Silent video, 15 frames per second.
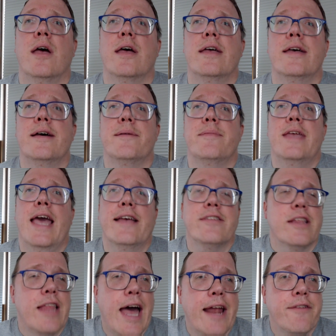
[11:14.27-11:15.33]
It has a
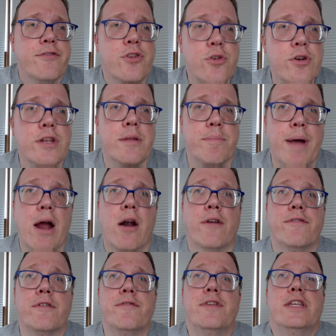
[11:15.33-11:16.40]
lot of good and
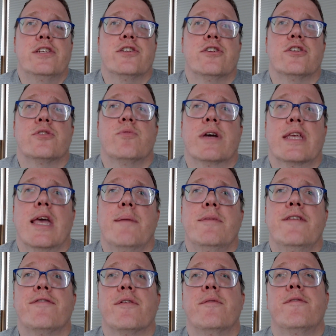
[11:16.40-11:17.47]
powerful features. What kept me
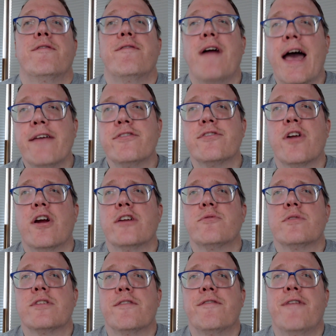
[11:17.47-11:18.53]
from 5 stars
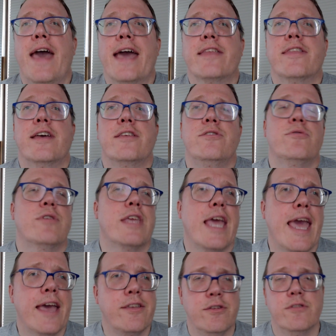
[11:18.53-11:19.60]
was the fact that you
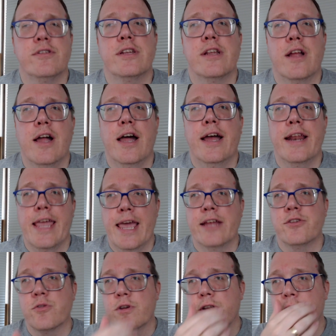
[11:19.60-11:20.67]
can't use it on
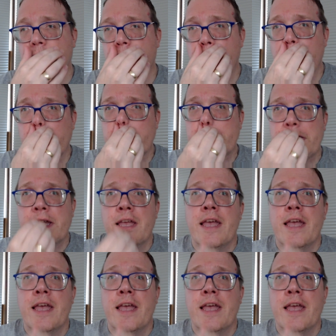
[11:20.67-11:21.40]
Android phones.